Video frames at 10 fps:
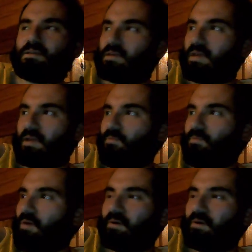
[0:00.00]
King
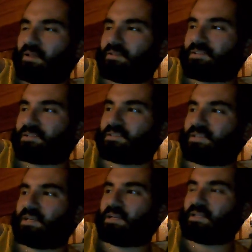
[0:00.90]
Robert and
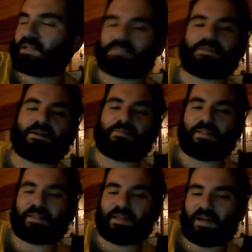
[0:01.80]
Cersei like talking
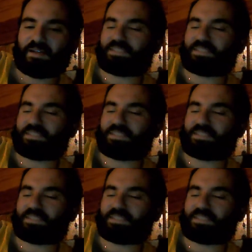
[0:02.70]
about Lyanna